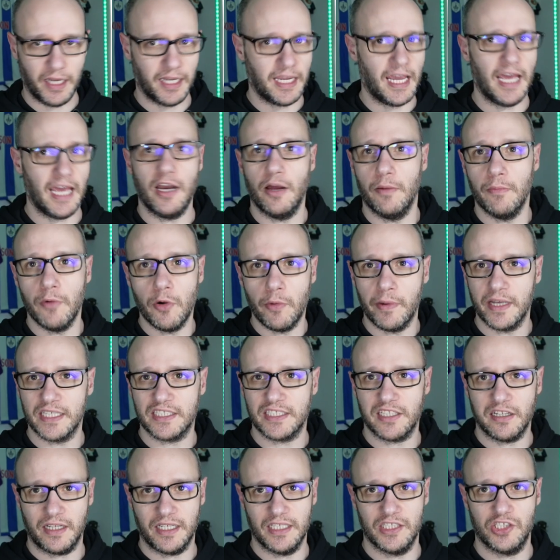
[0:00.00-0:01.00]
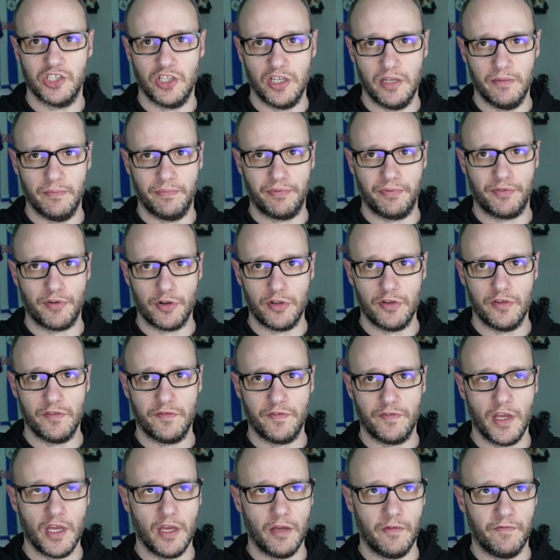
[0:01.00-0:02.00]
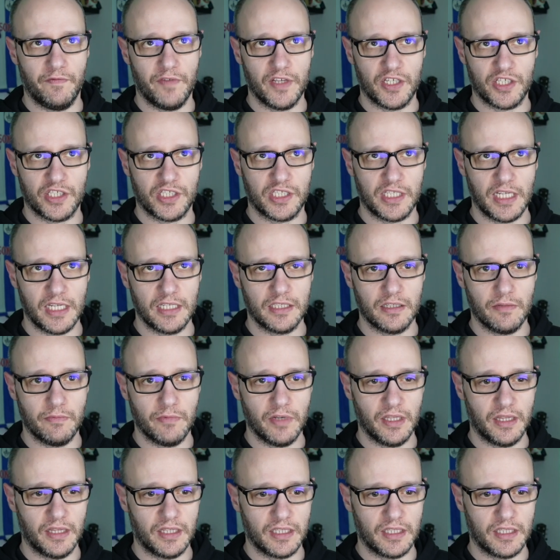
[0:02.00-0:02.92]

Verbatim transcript: but again, I'm always looking to improve. This season,